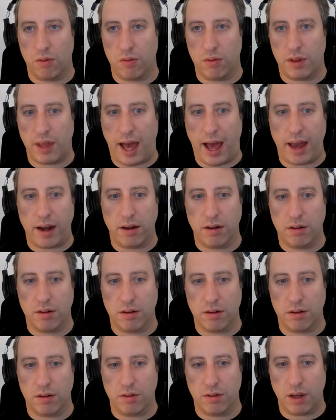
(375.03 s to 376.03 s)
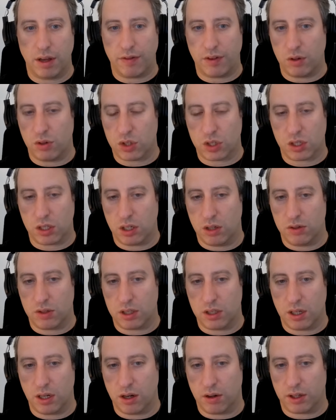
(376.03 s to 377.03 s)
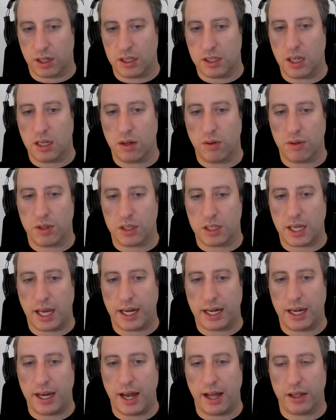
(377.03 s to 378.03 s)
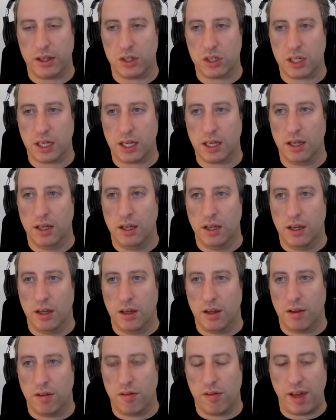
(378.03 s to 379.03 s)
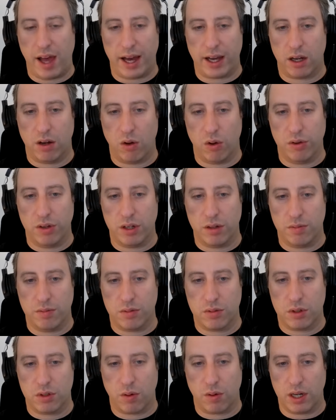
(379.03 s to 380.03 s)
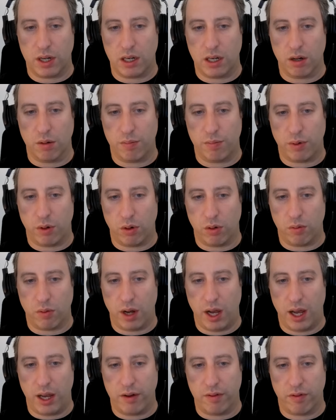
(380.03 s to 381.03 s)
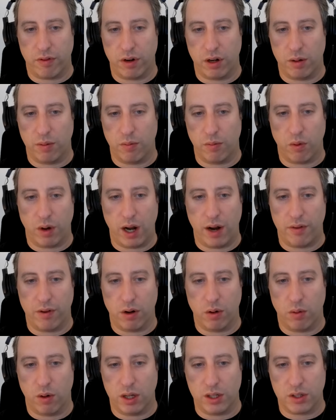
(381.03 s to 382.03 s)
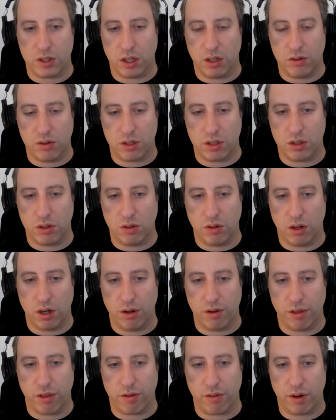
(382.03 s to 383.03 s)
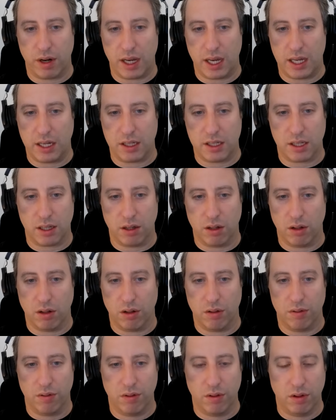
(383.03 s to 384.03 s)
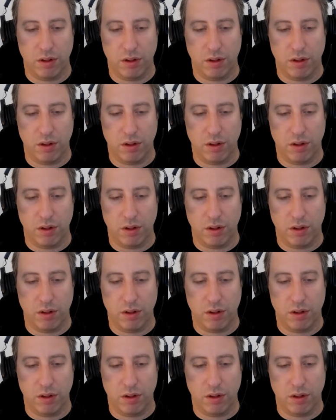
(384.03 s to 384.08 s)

that, if you just use, continue with the tech analogy, that golden 20-year bull run from whatever it was, 02 or 03 until,